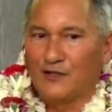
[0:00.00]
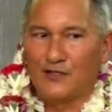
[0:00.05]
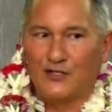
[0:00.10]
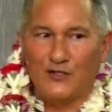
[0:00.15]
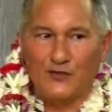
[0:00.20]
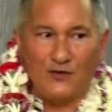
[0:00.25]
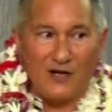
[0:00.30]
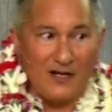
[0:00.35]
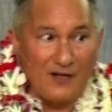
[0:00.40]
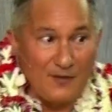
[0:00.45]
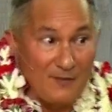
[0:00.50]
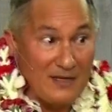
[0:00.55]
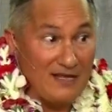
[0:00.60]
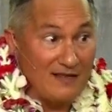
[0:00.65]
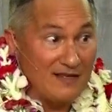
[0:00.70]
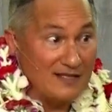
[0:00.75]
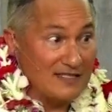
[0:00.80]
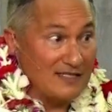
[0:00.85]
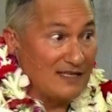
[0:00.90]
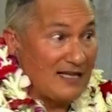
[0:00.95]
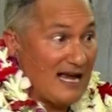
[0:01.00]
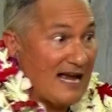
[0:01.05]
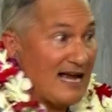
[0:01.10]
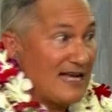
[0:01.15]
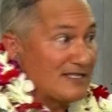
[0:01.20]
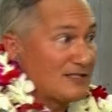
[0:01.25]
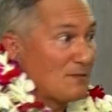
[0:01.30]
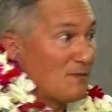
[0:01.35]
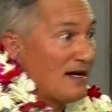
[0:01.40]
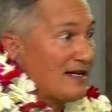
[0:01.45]
struck me this
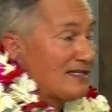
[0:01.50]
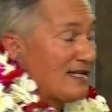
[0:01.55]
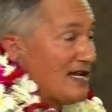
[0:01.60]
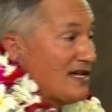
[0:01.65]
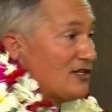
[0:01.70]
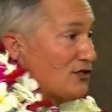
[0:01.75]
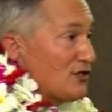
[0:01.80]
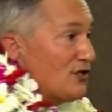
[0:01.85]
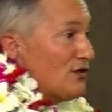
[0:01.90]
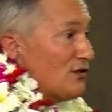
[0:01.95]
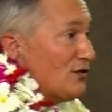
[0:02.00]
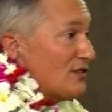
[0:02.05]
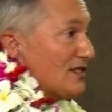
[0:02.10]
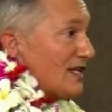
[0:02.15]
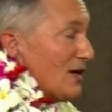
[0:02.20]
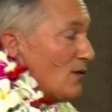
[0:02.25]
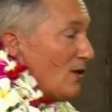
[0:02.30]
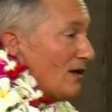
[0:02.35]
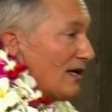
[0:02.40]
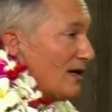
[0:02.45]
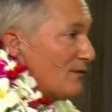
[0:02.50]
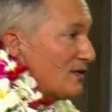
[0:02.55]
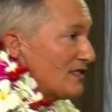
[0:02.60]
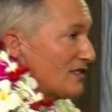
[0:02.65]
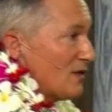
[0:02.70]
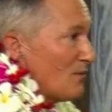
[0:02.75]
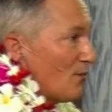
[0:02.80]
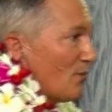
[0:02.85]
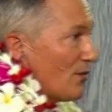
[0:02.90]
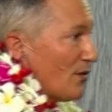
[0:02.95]
last Monday and Tuesday while I was
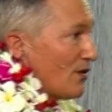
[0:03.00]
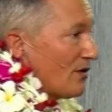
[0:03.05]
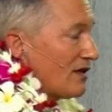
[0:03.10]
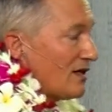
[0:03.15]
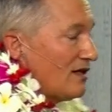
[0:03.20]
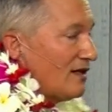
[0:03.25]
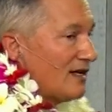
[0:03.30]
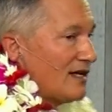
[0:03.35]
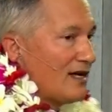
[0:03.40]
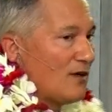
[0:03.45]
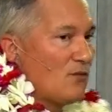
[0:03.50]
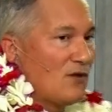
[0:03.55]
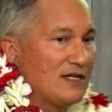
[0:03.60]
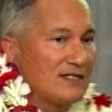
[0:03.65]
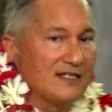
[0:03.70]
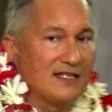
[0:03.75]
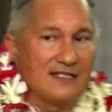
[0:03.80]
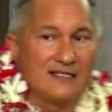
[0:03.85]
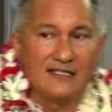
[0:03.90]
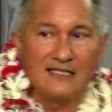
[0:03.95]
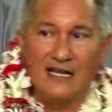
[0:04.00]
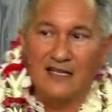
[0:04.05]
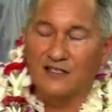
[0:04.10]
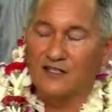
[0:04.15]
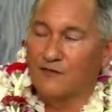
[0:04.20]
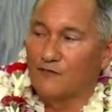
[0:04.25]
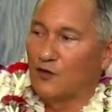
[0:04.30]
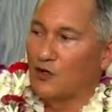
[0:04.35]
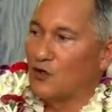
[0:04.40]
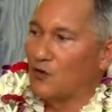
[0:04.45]
in Berkeley was a
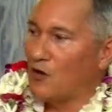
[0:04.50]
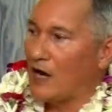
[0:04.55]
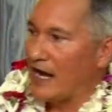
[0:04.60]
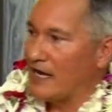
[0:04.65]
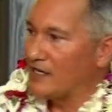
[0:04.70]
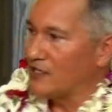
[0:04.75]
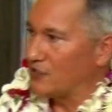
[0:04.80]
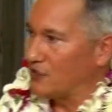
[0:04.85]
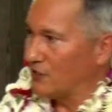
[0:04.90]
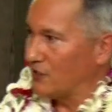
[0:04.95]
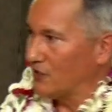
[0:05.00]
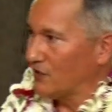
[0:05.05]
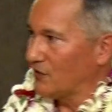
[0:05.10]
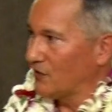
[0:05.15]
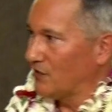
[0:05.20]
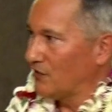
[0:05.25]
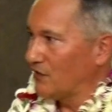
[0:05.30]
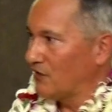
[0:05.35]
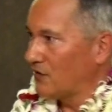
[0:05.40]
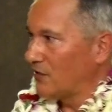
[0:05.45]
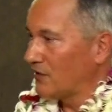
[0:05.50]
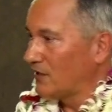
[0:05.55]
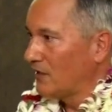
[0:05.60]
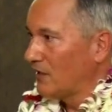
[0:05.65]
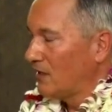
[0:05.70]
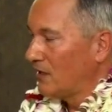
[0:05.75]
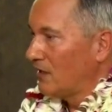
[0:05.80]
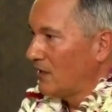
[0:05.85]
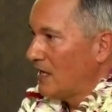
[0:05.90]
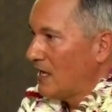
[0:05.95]
sense of gratitude.
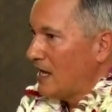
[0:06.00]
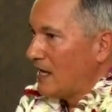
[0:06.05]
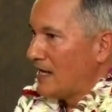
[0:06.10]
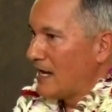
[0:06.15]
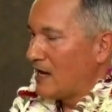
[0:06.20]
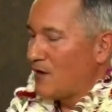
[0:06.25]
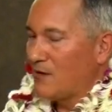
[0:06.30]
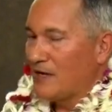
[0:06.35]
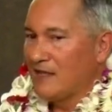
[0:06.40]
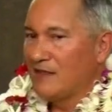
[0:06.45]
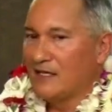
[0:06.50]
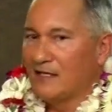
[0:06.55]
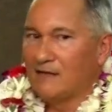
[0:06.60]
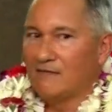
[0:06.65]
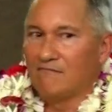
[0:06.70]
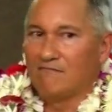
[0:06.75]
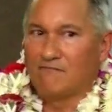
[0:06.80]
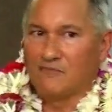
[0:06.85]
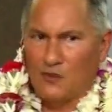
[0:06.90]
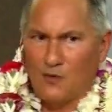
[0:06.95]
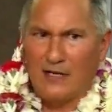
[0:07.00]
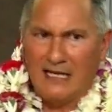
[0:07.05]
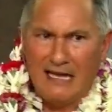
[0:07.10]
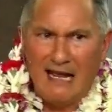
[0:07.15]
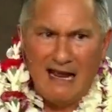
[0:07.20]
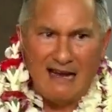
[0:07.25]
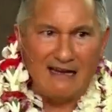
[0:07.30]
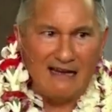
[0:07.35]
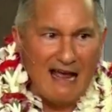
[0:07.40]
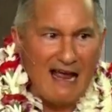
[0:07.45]
Now, in the
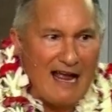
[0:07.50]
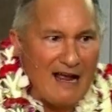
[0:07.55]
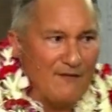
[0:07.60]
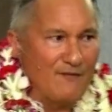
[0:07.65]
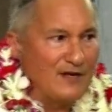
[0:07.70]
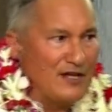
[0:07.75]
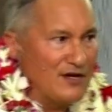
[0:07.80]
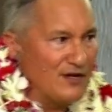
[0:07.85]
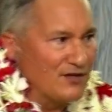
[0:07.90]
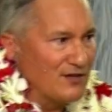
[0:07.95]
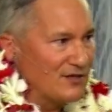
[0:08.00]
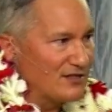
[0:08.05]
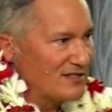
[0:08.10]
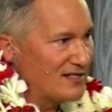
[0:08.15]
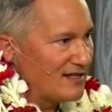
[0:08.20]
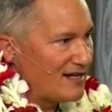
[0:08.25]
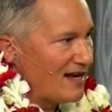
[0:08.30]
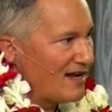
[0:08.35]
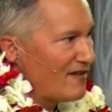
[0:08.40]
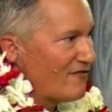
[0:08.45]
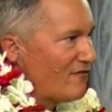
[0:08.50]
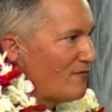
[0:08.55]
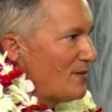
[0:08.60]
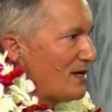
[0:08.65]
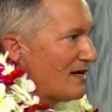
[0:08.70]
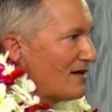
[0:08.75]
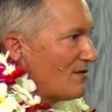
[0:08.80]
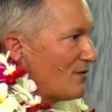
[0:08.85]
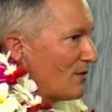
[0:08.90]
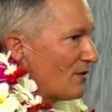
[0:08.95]
28 and a half years that I've
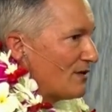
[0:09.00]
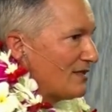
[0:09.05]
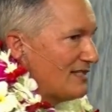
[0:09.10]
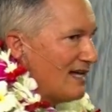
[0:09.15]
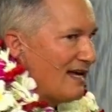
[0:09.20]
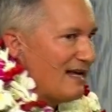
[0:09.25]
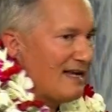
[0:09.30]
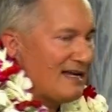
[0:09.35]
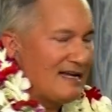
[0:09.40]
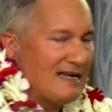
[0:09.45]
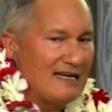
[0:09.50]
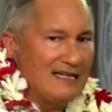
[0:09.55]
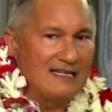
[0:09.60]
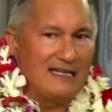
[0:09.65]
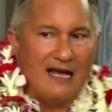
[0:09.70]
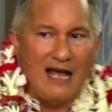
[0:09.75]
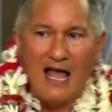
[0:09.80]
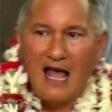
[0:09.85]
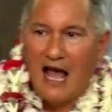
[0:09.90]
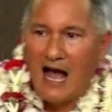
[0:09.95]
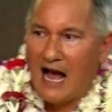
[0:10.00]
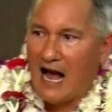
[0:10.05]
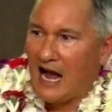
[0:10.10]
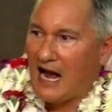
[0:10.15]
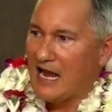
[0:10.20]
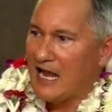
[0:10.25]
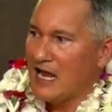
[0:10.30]
been ordained, I